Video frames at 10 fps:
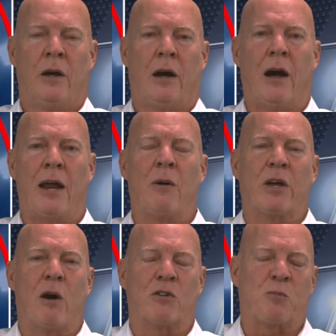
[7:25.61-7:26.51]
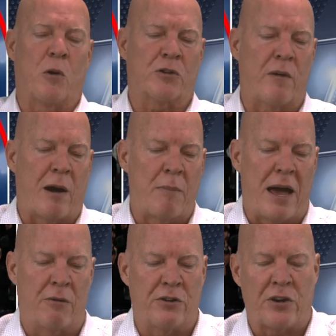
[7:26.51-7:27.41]
All right, here we go with Sports Without
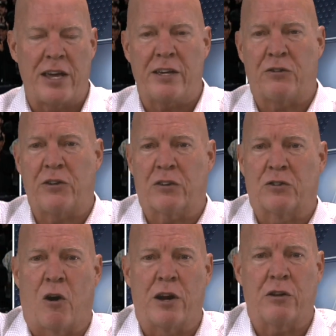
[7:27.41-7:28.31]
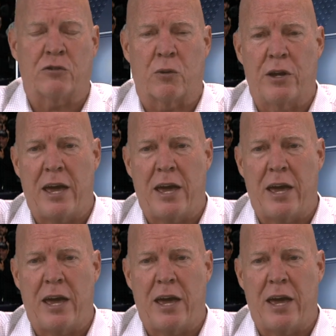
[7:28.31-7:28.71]
Boundaries. Yankees 6, Guardians 3.